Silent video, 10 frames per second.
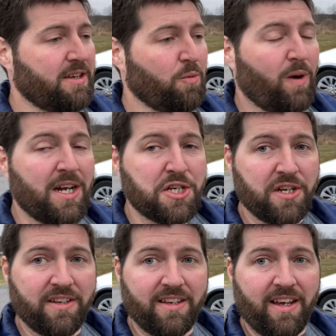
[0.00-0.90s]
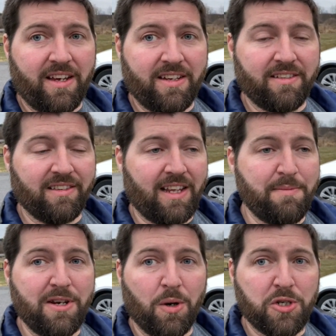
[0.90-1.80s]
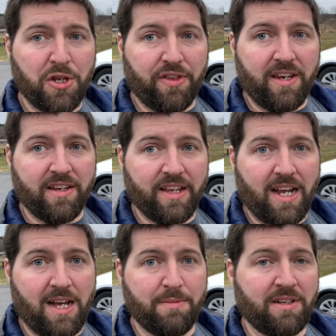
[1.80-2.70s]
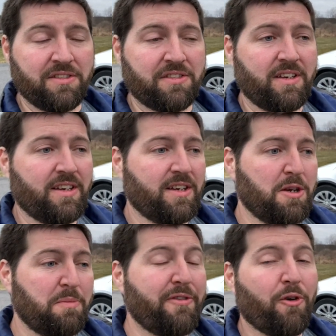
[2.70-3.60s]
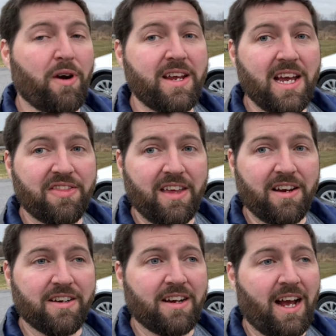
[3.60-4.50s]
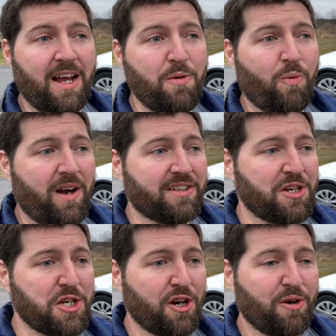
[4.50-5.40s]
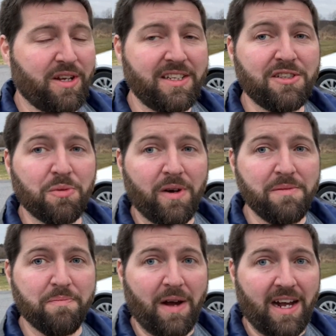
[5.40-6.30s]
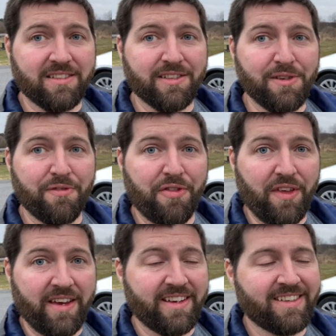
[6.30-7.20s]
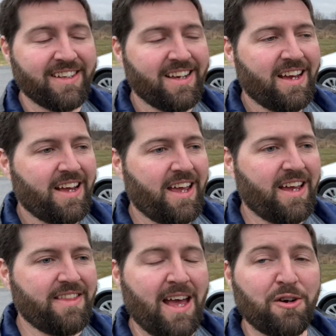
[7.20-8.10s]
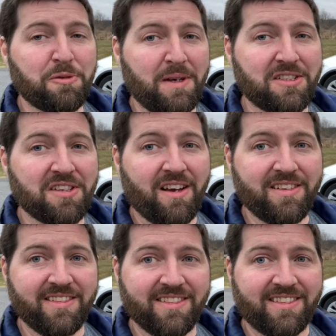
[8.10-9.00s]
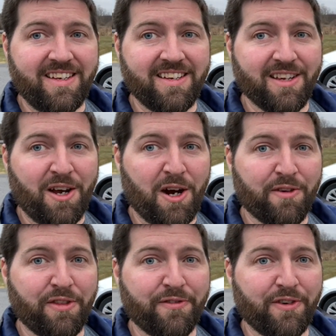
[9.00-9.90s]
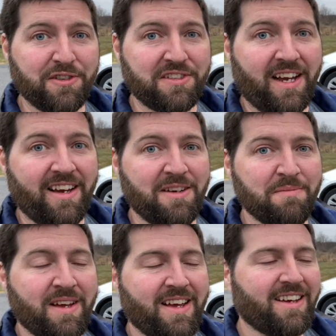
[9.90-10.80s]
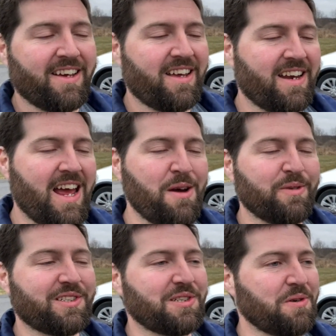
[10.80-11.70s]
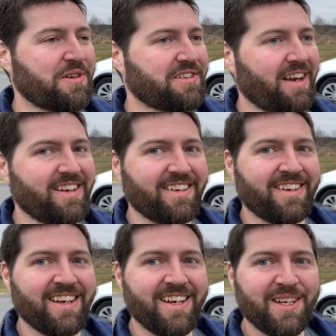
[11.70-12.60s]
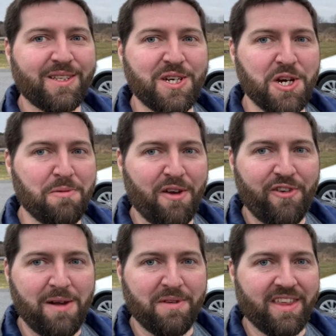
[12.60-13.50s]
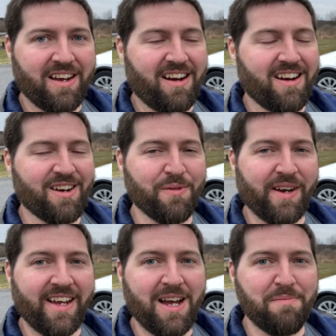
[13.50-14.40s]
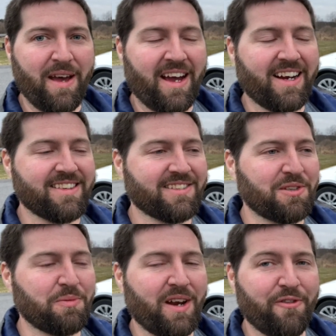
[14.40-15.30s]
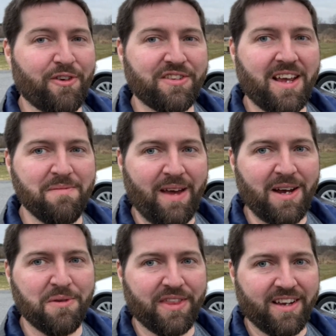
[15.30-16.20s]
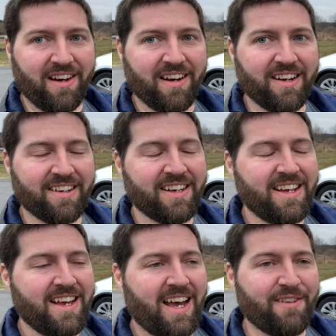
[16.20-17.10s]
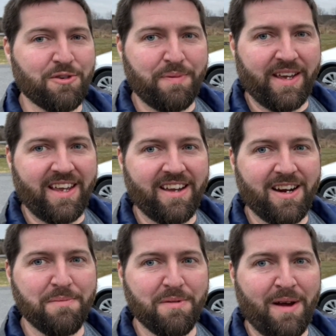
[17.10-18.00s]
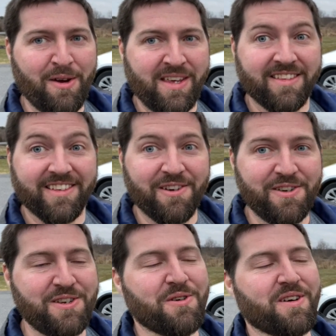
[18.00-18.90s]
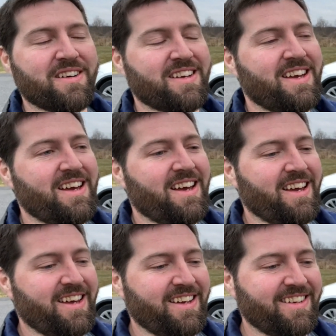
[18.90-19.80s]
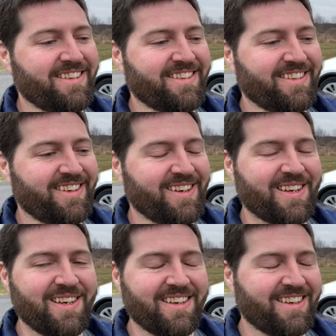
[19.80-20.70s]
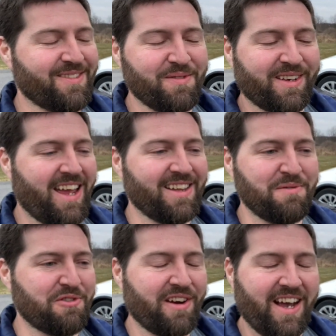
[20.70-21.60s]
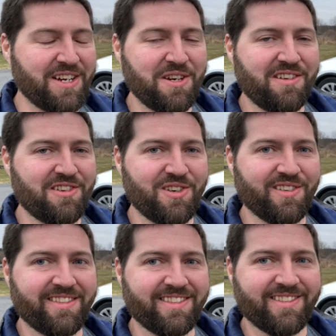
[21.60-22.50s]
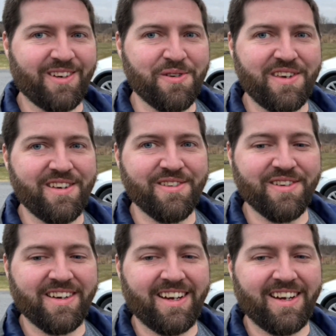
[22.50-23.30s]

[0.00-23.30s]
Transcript: Watch it and let me know what you think in the comments. Before I get there, I want to show at least one positive thing, and that was my son seeing the car for the first time. And I was so excited to show my family the car when I got back. This is when I first got back with the car after picking it up in Mount Kisco, New York. And Caleb's reaction is just so cute.